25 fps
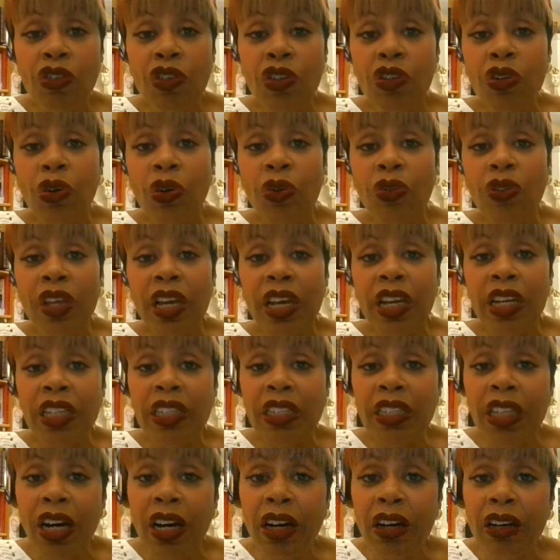or not they're
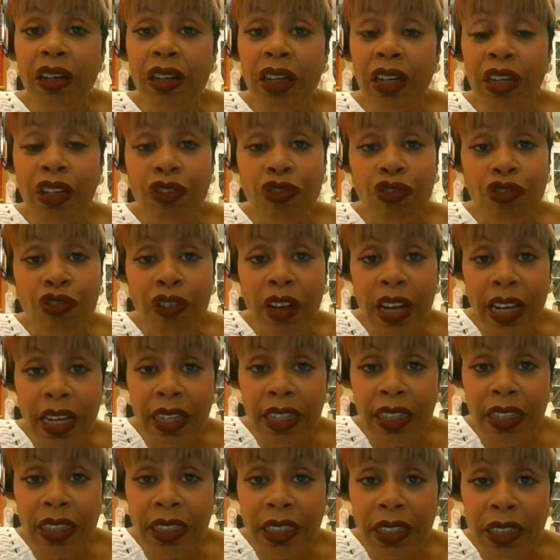young and
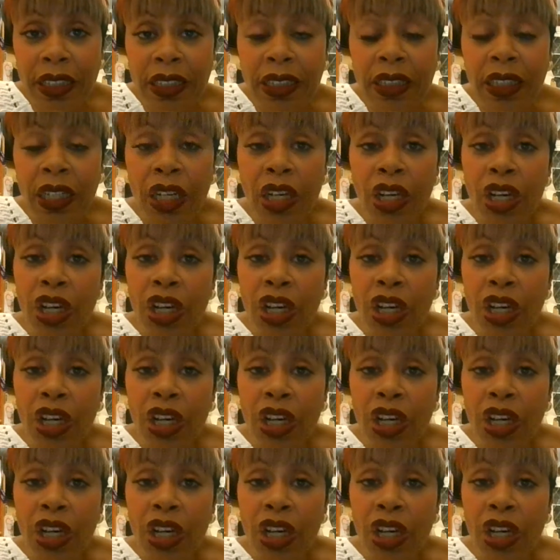reckless